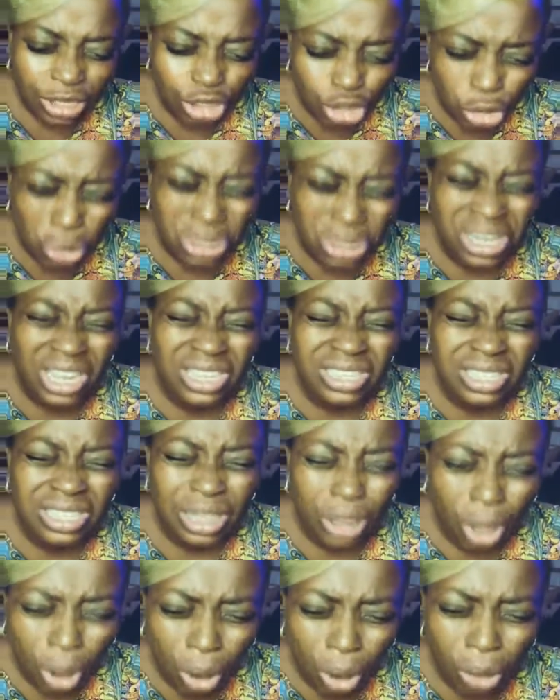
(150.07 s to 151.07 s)
Do this,
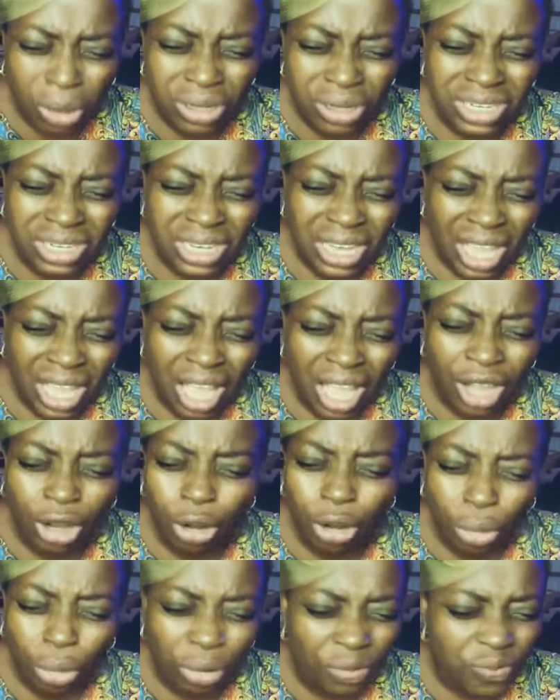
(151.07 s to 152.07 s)
Lord, and
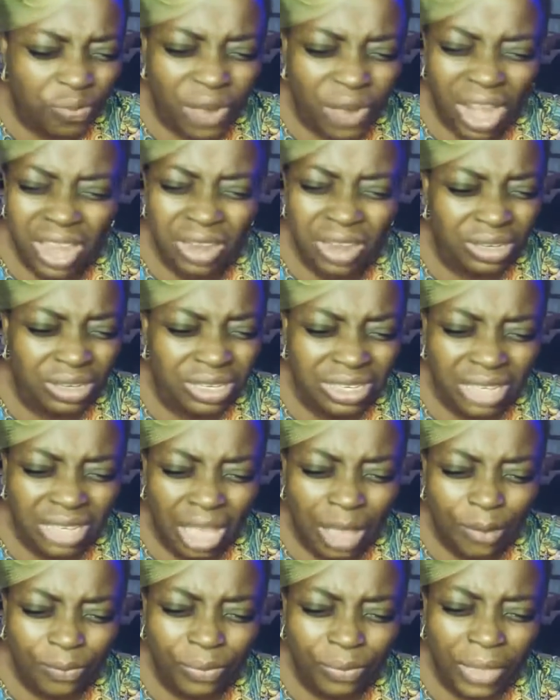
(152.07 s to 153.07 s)
glorify
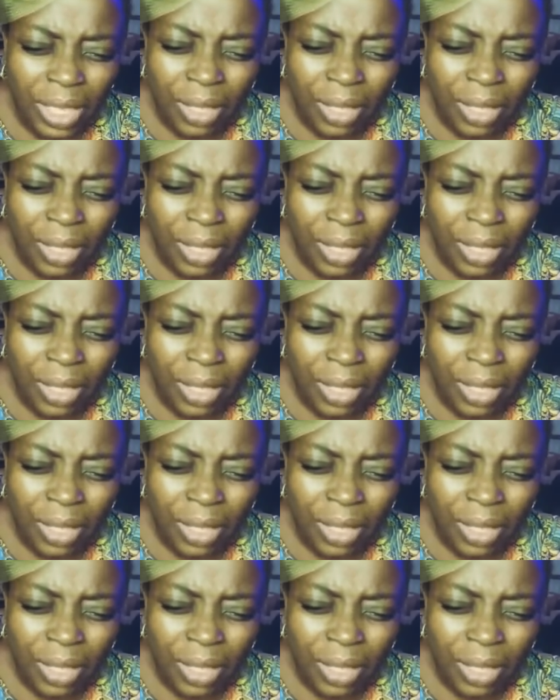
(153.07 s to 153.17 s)
yourself.